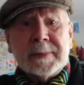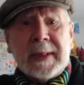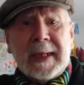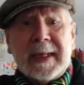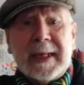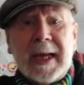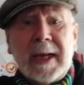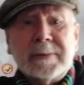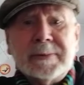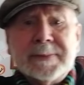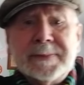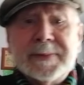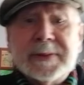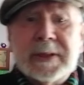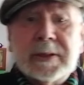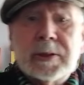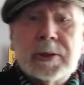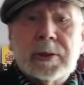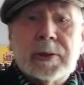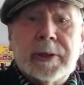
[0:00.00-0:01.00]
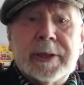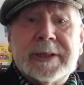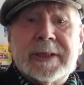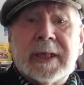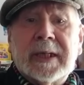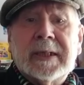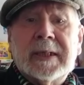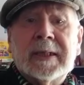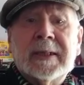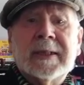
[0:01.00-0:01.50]
Hello, you
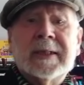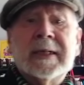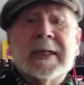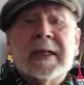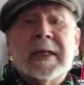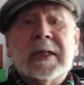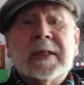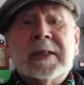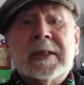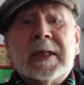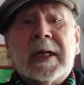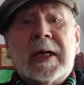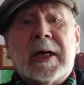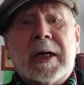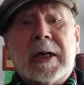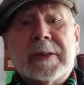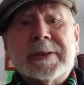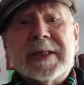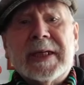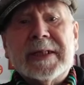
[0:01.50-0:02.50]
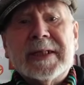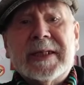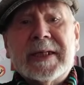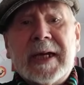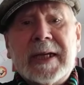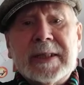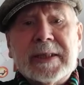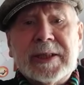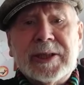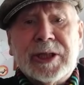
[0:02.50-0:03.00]
alright? I'll
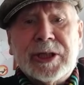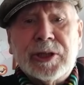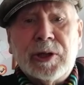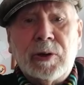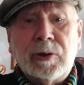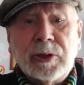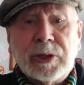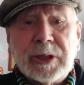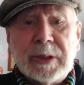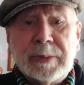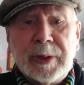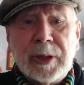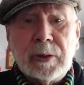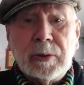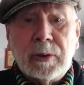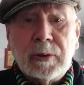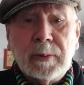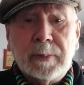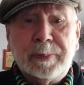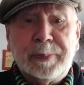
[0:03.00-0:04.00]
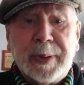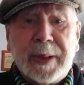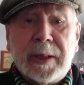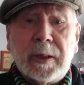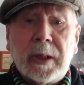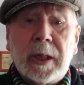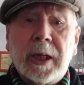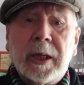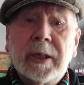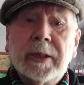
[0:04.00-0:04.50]
dedicate this song to my Uncle
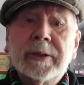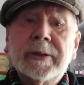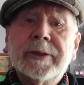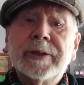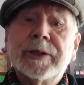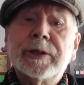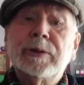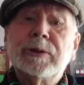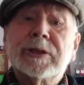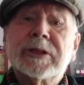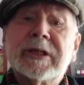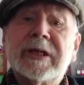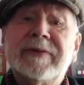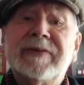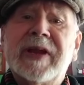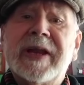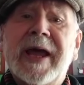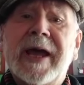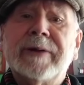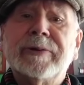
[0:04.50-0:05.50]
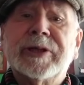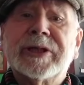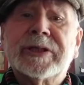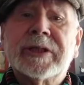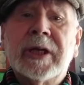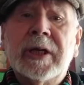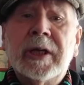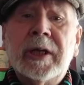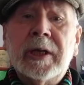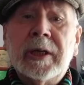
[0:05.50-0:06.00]
Bill, who used to live in
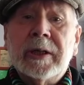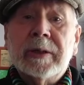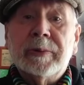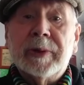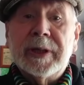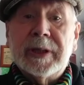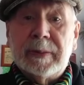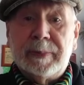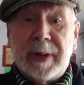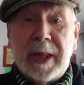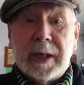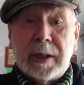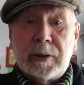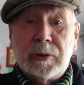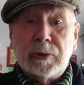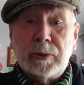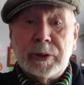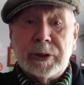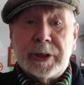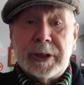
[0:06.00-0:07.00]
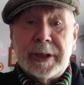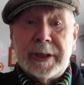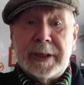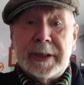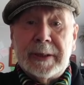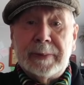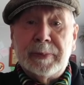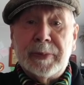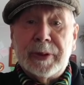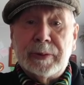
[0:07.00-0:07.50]
house where the Black
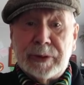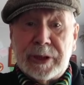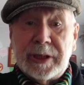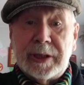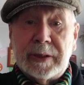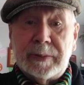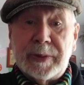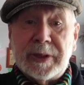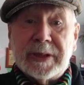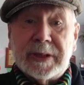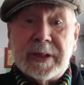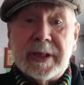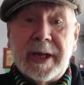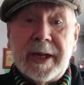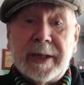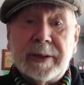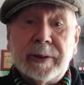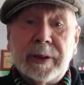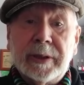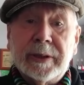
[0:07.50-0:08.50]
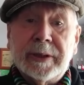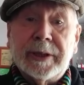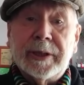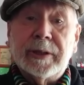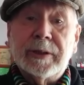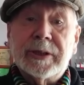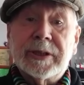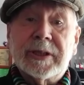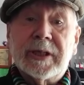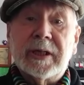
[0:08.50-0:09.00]
Country Museum is now. He
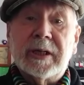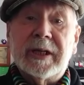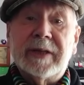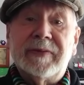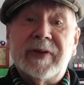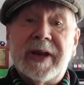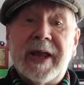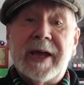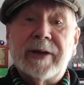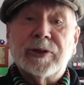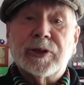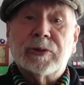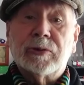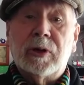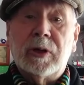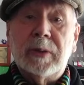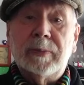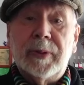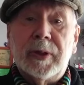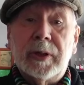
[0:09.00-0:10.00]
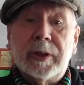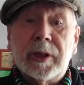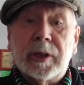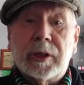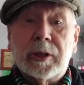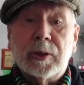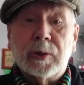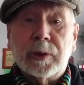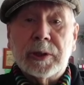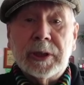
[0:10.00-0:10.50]
used to live in house right by the
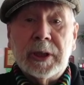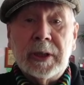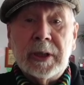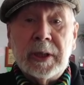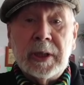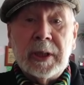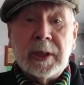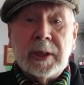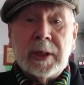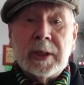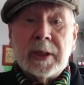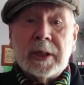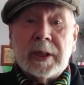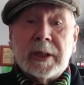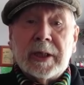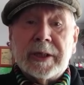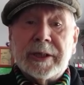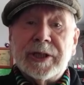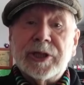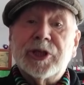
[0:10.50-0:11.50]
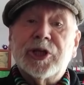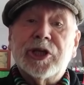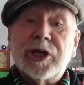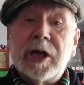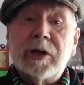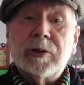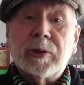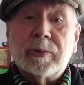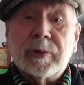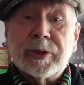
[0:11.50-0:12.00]
cut. And his
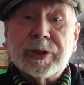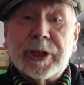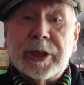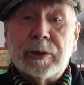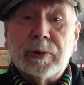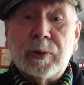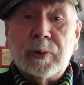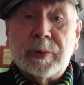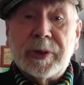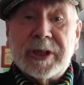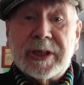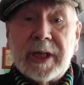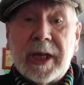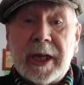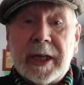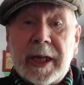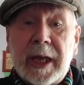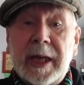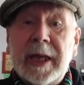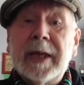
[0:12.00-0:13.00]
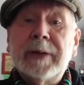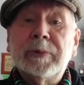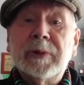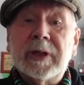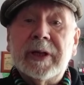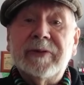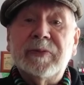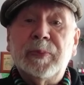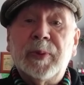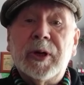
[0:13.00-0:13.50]
joke was he'd always say, Hey, we
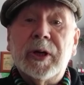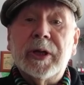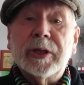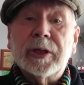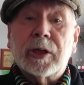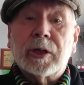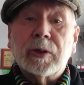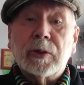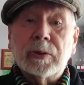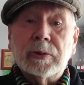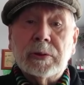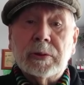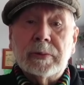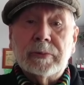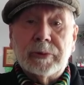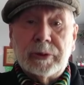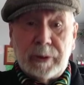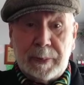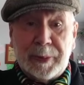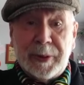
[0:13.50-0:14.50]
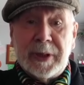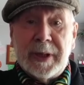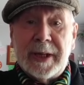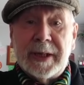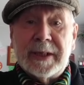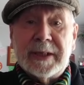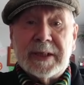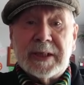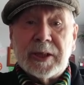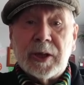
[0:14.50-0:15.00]
live by the cut, drop in
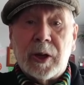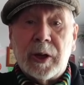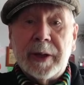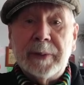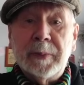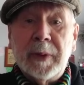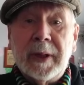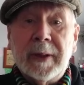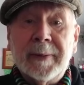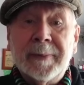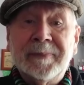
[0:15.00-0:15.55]
any time.